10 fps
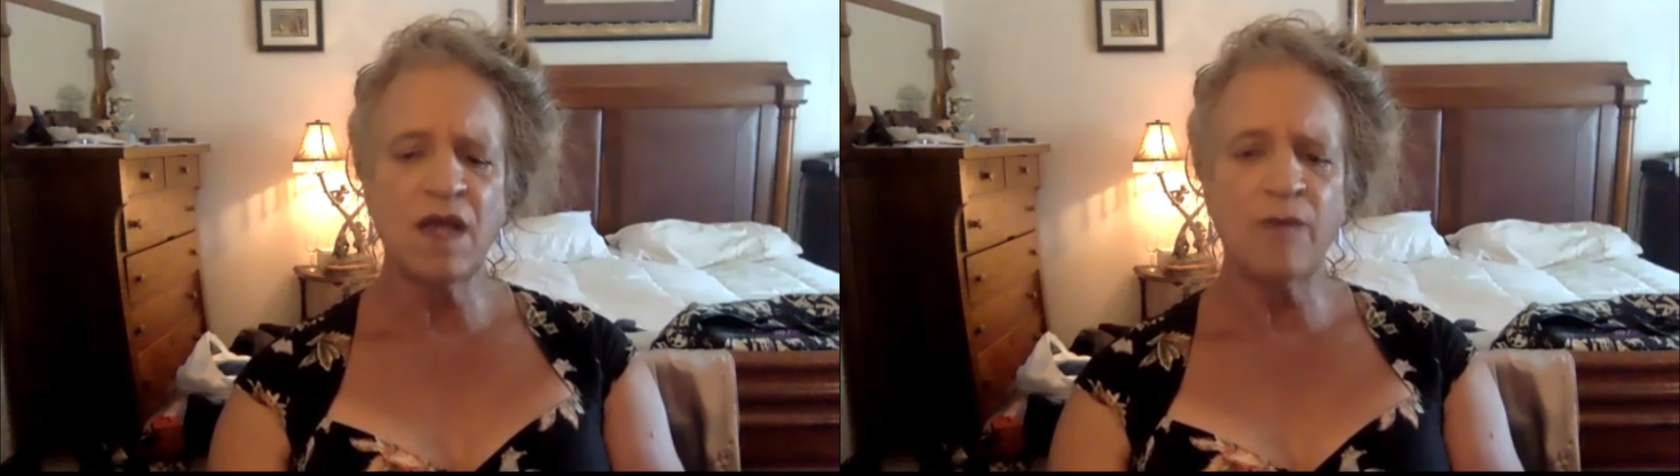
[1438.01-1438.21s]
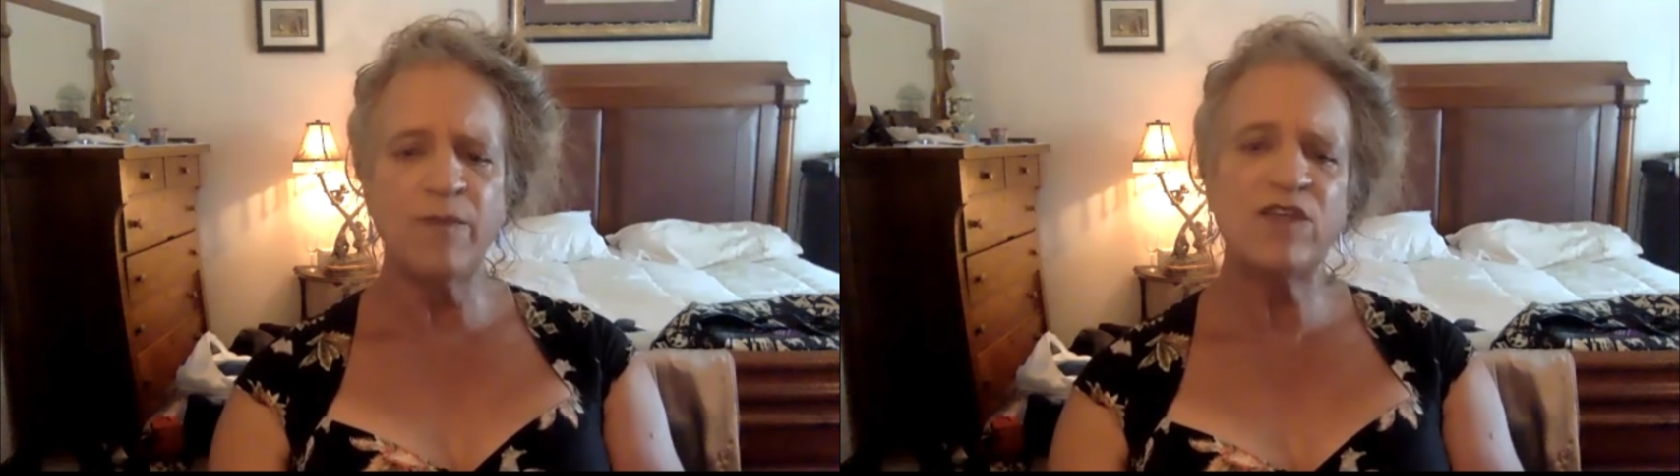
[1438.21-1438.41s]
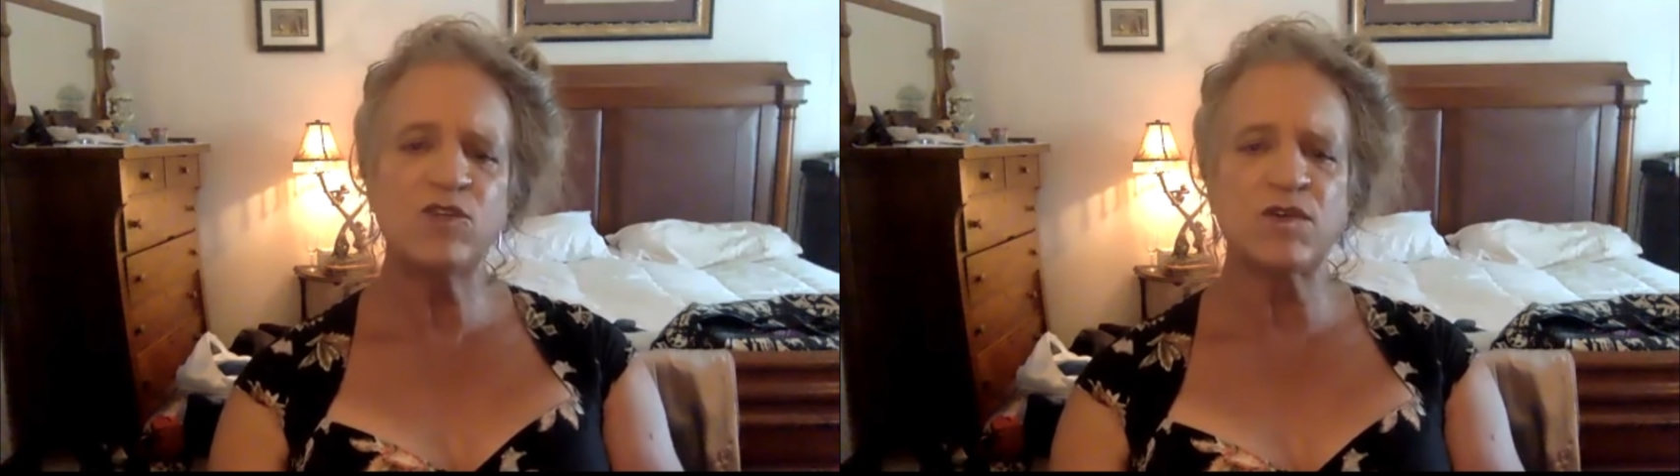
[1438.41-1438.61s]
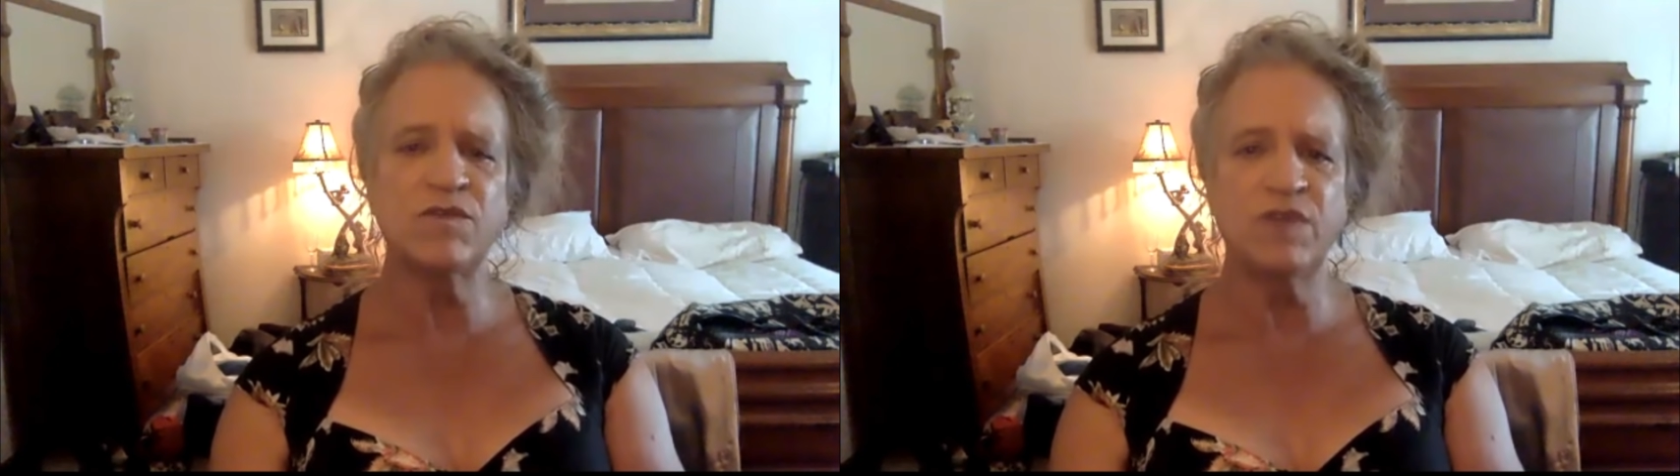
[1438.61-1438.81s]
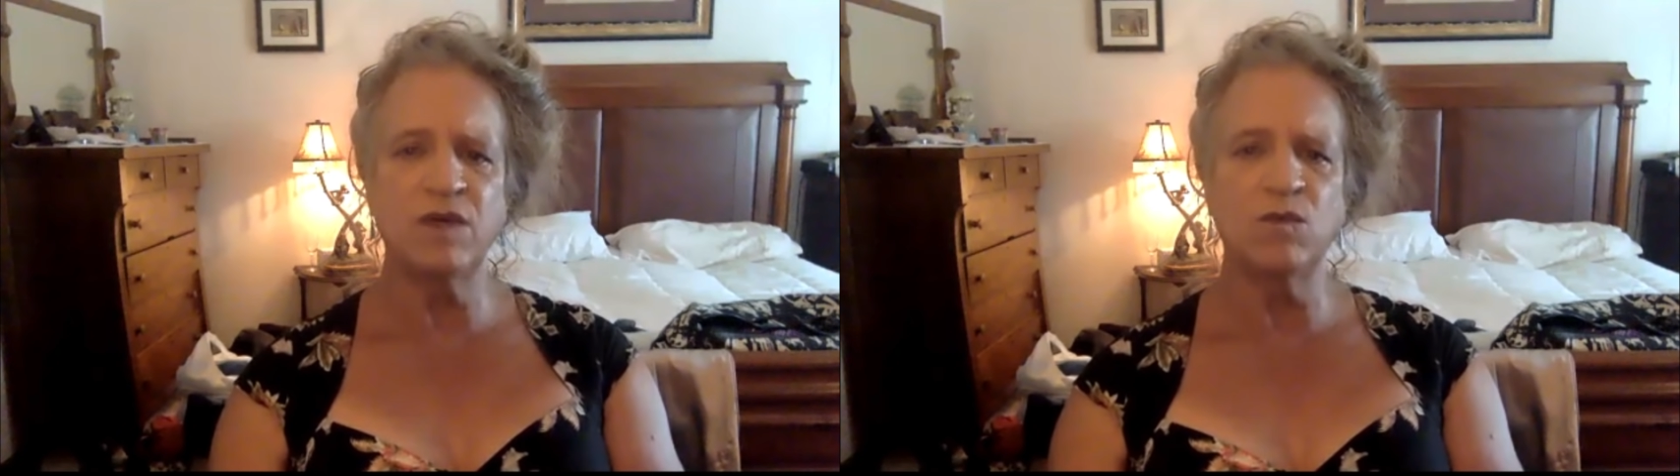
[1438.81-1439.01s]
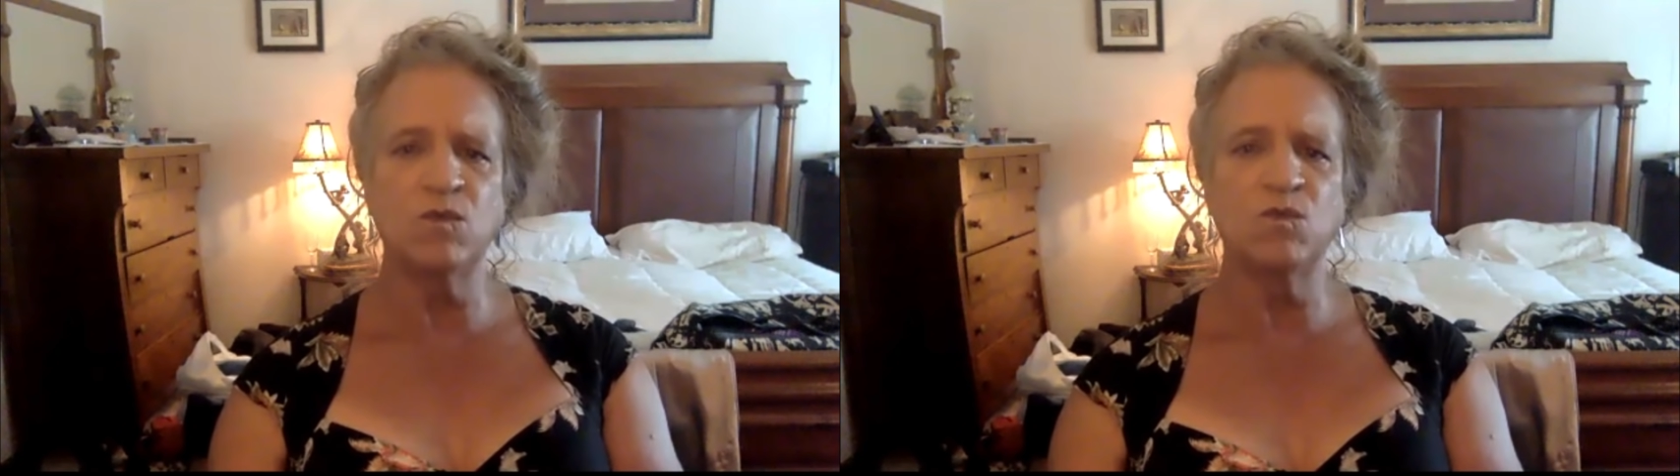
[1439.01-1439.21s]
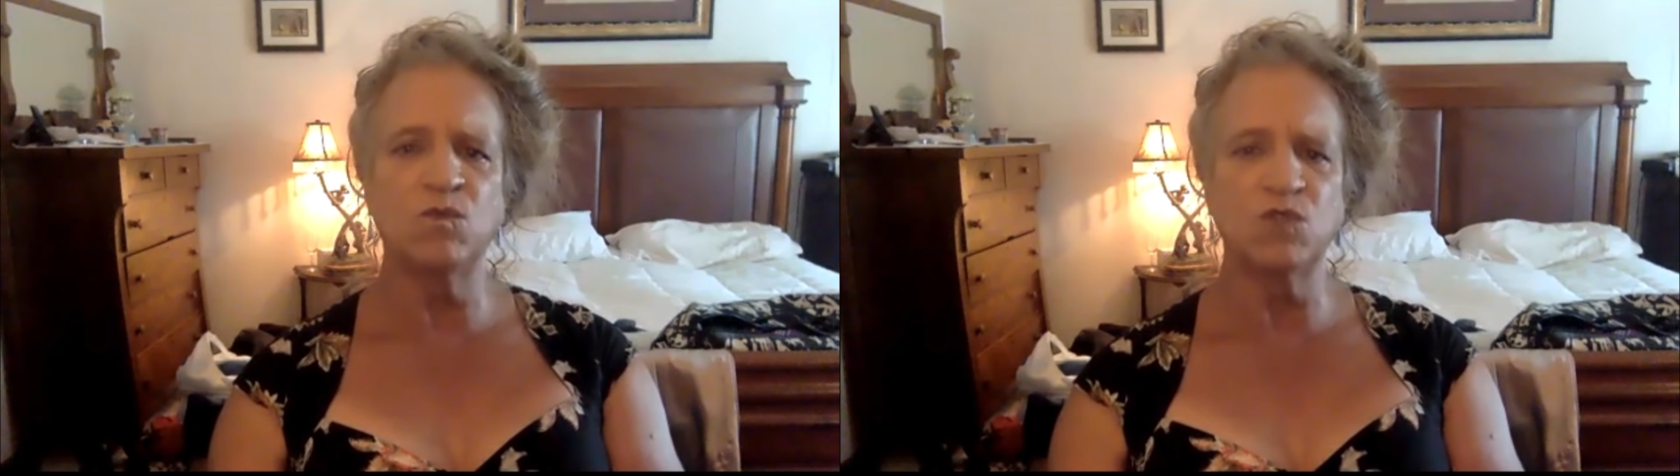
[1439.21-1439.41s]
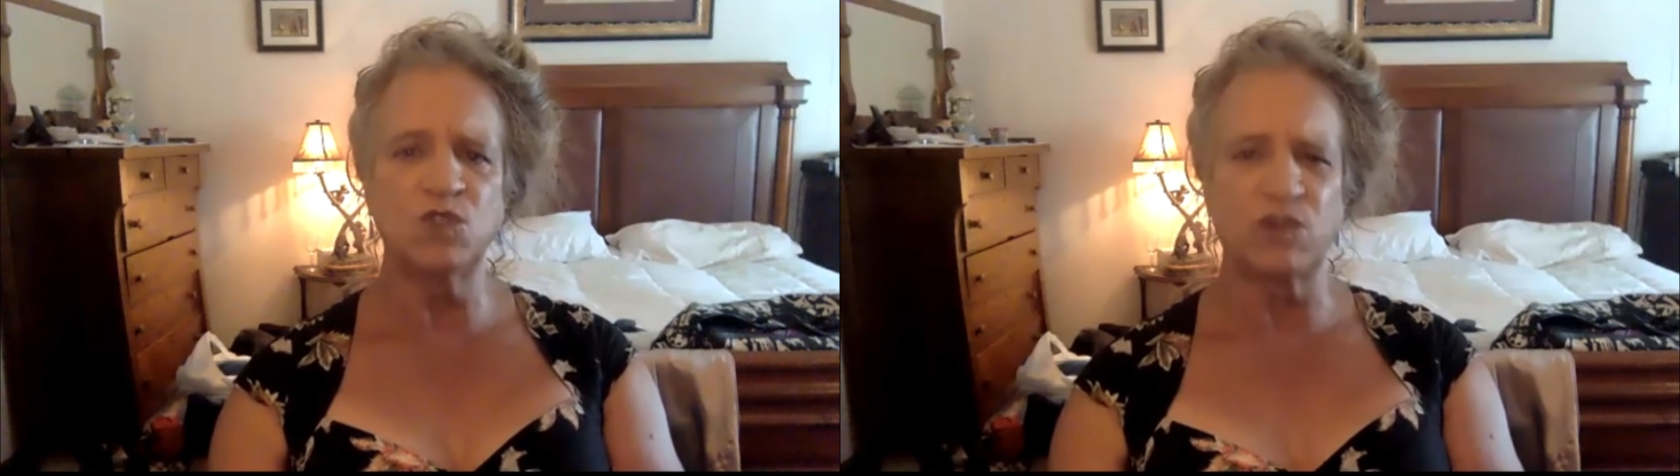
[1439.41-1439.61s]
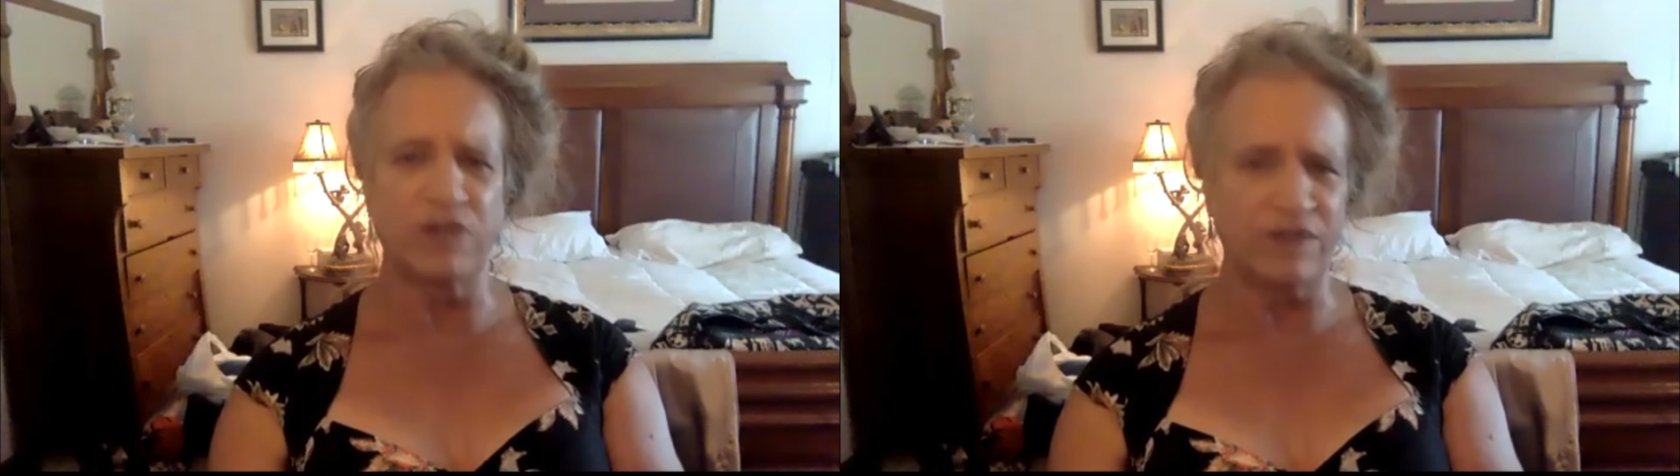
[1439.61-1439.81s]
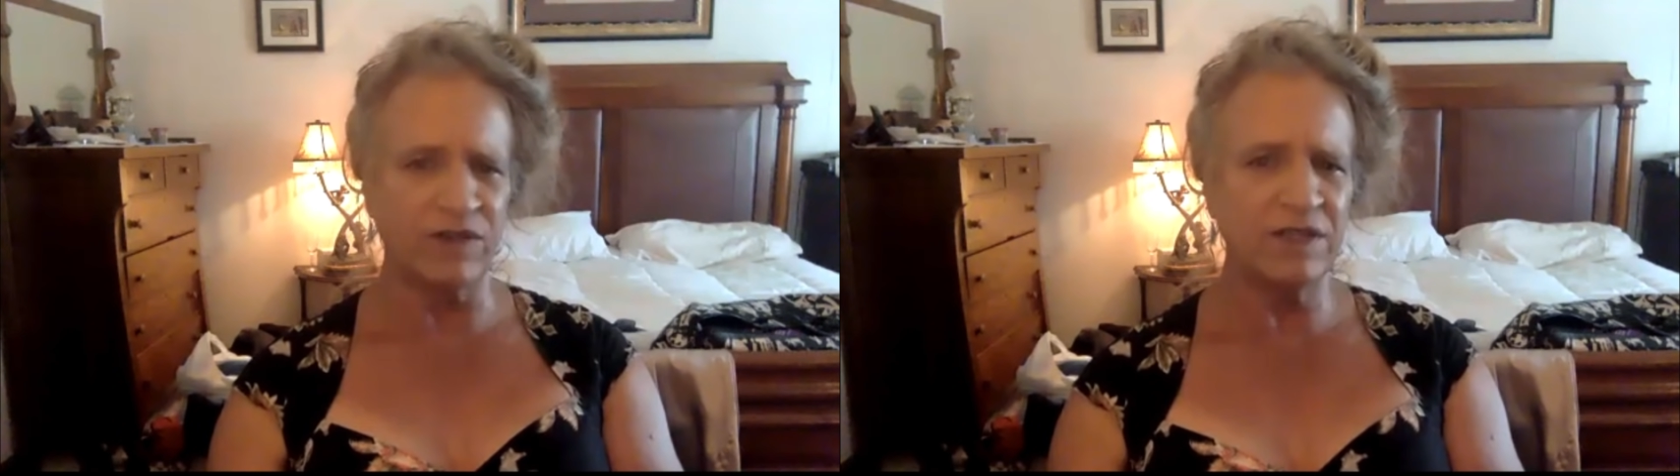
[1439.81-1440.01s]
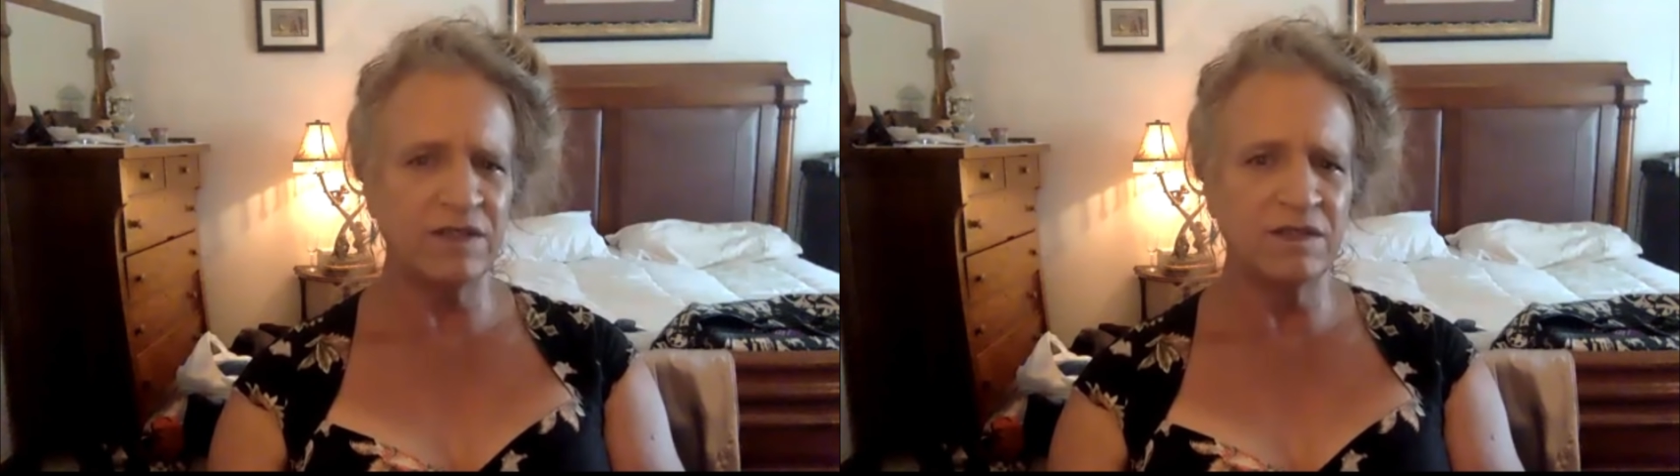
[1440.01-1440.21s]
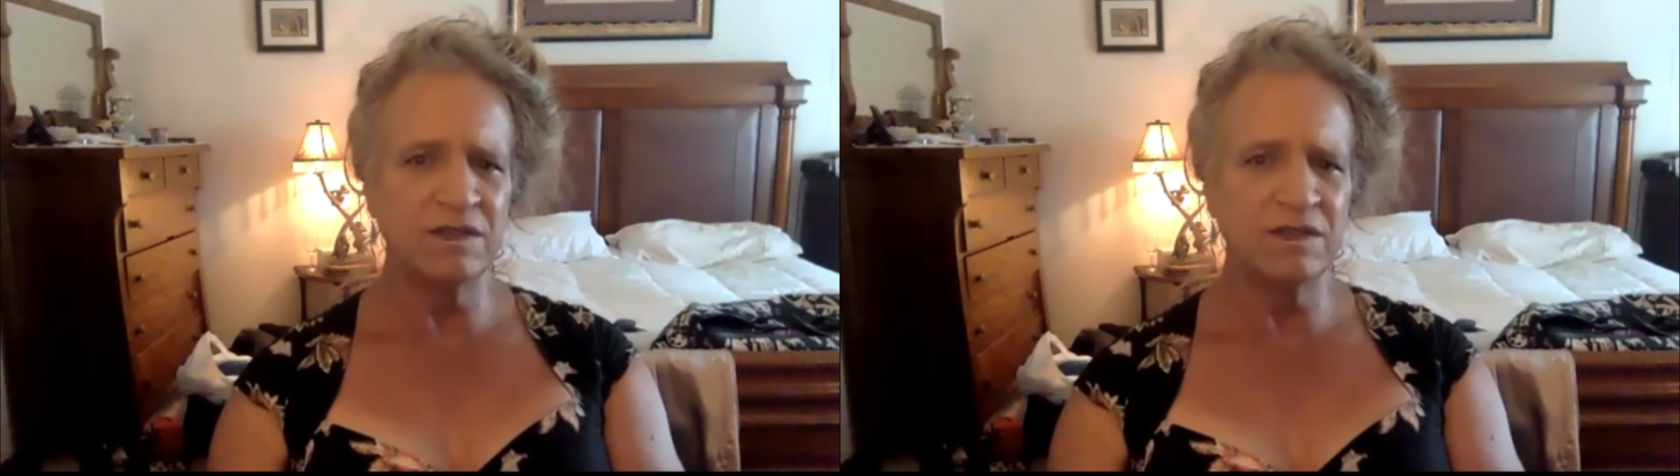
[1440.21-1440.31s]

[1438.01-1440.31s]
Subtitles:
a major event will trigger it.